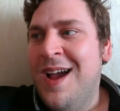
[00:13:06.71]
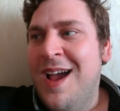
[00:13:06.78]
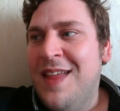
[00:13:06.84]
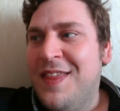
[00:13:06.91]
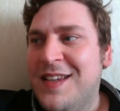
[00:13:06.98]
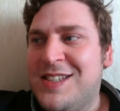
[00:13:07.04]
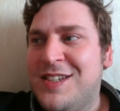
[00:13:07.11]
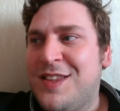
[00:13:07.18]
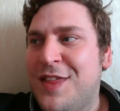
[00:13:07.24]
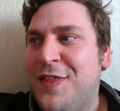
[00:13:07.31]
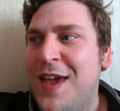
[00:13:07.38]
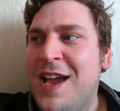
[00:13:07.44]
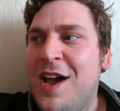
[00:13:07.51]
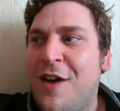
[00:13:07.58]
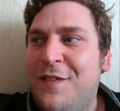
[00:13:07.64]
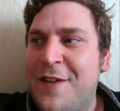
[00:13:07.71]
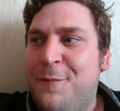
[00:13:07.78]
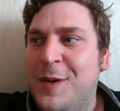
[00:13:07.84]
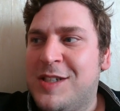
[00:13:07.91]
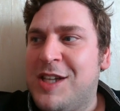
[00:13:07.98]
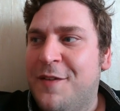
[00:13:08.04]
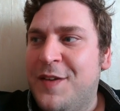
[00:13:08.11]
This is the thing. I've left
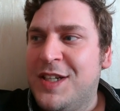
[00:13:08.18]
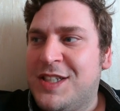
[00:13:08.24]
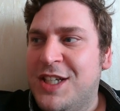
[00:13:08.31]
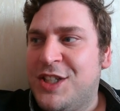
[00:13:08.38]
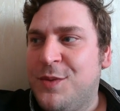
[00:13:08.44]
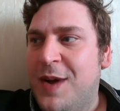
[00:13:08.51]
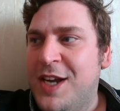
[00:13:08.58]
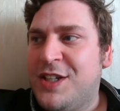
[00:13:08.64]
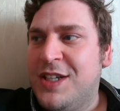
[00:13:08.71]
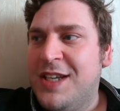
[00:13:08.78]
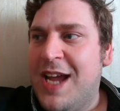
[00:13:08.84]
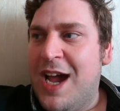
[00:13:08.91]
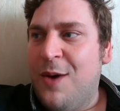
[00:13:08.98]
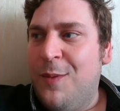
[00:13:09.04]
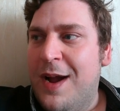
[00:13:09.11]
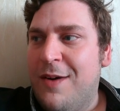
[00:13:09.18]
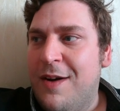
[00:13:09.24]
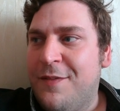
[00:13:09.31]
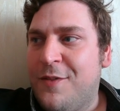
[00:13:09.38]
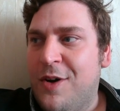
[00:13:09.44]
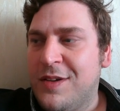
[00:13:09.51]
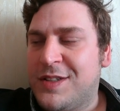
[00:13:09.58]
myself in a situation now where
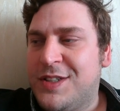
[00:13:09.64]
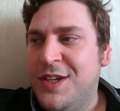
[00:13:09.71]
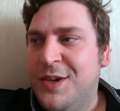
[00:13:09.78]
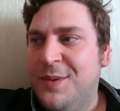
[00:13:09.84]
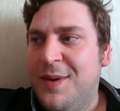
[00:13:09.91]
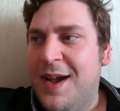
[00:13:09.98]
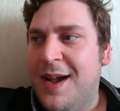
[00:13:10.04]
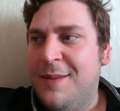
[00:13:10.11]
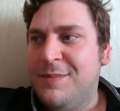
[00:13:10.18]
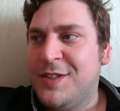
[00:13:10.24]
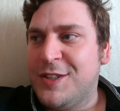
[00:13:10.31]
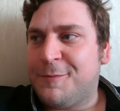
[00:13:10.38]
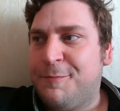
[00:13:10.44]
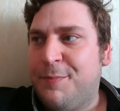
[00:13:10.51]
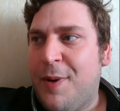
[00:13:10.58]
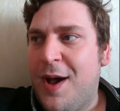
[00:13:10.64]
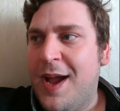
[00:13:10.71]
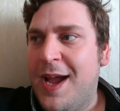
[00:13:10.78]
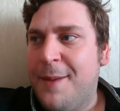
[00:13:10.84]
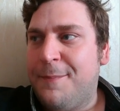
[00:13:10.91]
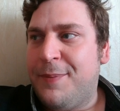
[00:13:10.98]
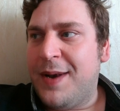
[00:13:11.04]
I've got to just buy
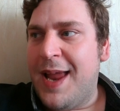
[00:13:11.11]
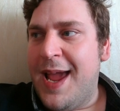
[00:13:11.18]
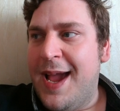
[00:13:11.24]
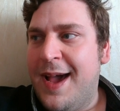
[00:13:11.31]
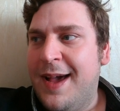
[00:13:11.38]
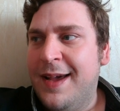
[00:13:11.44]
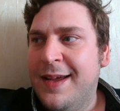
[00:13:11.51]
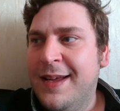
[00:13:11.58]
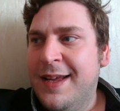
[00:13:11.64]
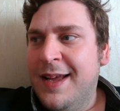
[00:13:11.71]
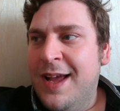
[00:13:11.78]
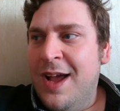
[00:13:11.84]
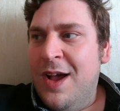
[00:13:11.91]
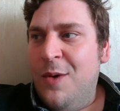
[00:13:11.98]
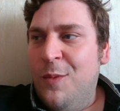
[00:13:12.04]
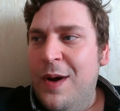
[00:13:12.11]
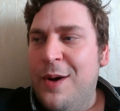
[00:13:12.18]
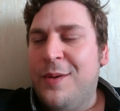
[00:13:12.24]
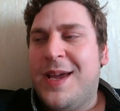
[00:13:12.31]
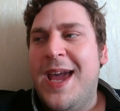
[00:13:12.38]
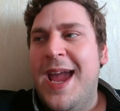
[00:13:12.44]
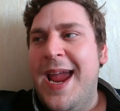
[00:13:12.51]
a player.
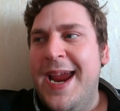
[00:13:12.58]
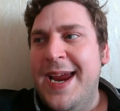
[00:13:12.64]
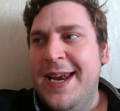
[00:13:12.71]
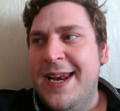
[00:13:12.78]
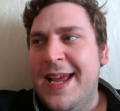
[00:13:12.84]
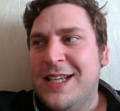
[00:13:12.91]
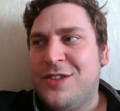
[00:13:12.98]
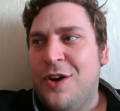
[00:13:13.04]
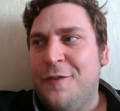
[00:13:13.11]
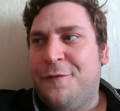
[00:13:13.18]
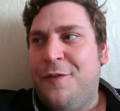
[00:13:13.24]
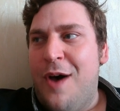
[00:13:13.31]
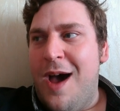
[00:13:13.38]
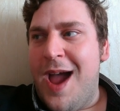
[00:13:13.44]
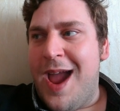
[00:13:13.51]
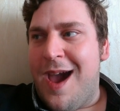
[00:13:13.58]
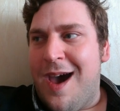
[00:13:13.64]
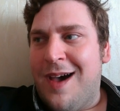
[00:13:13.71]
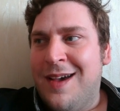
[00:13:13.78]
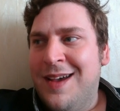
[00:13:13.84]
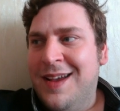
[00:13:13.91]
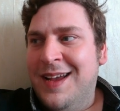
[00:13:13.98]
Will Keane is on
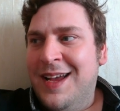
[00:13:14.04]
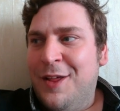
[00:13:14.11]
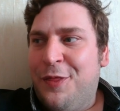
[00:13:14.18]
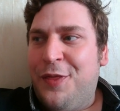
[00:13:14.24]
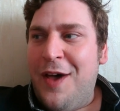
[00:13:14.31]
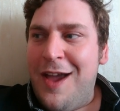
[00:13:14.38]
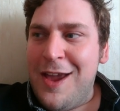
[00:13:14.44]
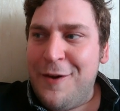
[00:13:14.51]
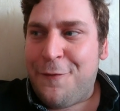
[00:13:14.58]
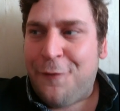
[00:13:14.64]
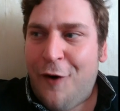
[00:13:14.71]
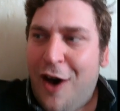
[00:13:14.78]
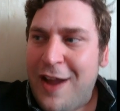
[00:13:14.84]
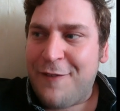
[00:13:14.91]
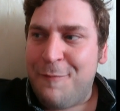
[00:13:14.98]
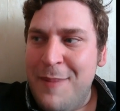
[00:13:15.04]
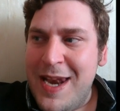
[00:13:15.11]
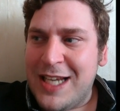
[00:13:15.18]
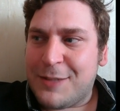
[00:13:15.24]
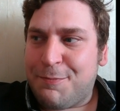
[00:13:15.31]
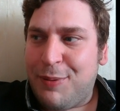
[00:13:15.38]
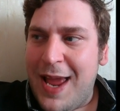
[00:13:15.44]
fire. 35
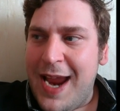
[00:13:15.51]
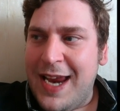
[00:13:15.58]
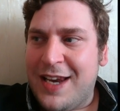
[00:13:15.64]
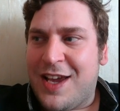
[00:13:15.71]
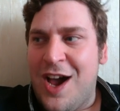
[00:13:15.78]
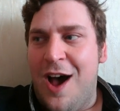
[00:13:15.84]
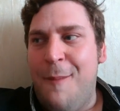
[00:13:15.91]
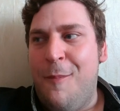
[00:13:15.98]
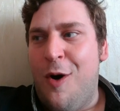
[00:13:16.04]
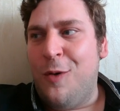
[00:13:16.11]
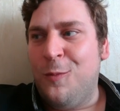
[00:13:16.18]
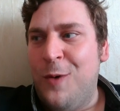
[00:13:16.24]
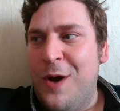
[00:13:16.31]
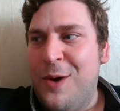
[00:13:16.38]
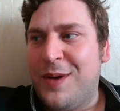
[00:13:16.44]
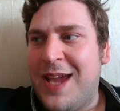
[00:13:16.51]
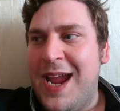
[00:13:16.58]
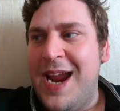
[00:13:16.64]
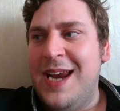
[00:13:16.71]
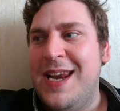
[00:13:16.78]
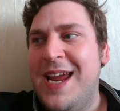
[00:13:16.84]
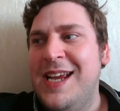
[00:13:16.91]
minutes played. Come on, Will
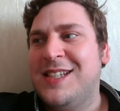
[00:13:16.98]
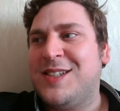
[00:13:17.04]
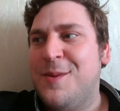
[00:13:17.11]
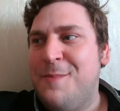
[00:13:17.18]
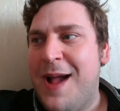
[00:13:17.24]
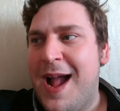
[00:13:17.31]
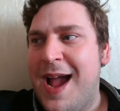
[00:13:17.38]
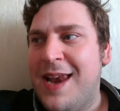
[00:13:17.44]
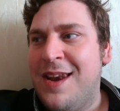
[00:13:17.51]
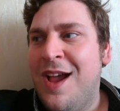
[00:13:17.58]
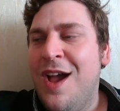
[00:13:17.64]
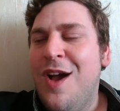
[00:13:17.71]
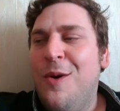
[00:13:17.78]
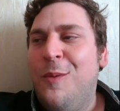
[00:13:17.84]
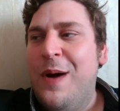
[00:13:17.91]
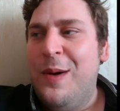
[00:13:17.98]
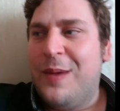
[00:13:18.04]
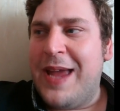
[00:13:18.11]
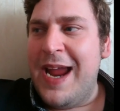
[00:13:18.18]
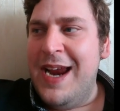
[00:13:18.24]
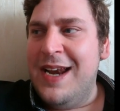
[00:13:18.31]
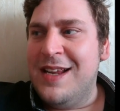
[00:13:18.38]
Keane. He's the man. Will
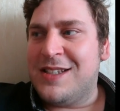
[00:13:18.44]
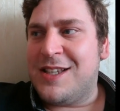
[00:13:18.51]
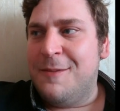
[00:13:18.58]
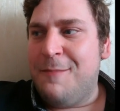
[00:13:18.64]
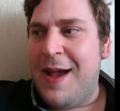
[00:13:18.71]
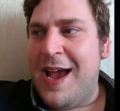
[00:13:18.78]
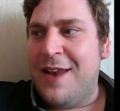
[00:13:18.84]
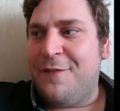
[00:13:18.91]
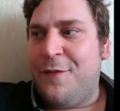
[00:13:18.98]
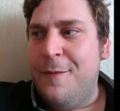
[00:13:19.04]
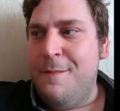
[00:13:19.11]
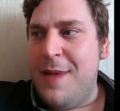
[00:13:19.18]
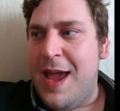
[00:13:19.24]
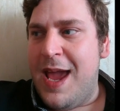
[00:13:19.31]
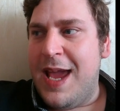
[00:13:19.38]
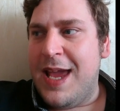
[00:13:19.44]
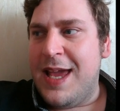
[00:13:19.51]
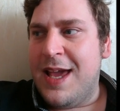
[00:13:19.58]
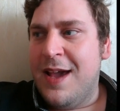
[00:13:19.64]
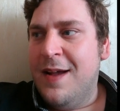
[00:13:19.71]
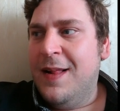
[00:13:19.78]
Keane is the man for me.